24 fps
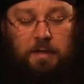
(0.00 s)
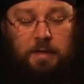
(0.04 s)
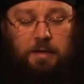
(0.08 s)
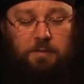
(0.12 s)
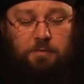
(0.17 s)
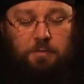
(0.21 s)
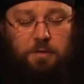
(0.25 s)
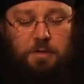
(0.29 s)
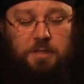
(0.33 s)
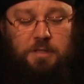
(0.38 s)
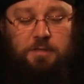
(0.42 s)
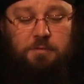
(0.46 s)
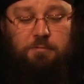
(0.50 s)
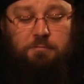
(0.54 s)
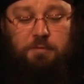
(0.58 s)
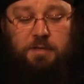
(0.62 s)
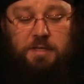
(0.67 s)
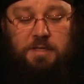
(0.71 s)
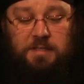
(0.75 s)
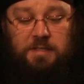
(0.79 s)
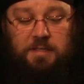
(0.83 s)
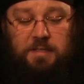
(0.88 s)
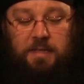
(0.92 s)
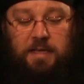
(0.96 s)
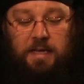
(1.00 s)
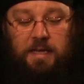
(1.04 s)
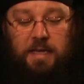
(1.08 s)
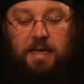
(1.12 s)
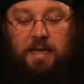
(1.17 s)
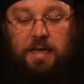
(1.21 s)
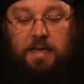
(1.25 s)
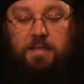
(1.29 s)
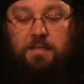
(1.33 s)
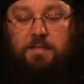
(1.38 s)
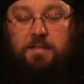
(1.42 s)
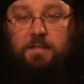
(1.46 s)
And for this reason,
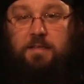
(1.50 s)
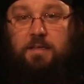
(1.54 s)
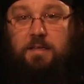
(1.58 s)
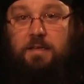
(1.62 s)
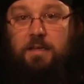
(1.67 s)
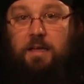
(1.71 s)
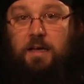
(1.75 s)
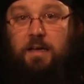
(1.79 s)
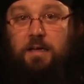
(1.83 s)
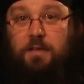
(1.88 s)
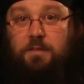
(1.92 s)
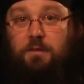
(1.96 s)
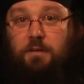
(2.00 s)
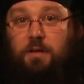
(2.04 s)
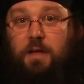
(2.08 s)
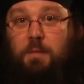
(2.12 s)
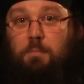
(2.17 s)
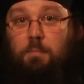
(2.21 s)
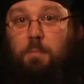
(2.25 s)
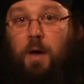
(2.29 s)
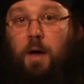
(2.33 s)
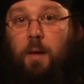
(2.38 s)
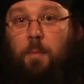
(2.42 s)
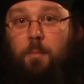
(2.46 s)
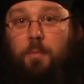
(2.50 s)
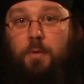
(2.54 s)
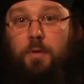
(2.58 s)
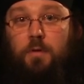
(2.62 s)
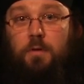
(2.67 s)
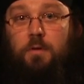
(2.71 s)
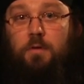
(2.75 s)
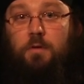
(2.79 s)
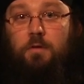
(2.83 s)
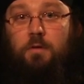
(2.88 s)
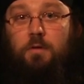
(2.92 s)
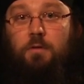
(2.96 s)
it is neither a
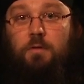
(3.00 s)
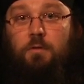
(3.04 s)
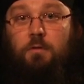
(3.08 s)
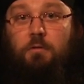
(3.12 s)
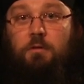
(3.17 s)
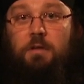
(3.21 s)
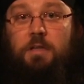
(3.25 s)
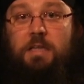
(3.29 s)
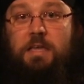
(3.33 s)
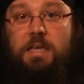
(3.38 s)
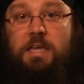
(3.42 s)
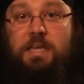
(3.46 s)
popular nor an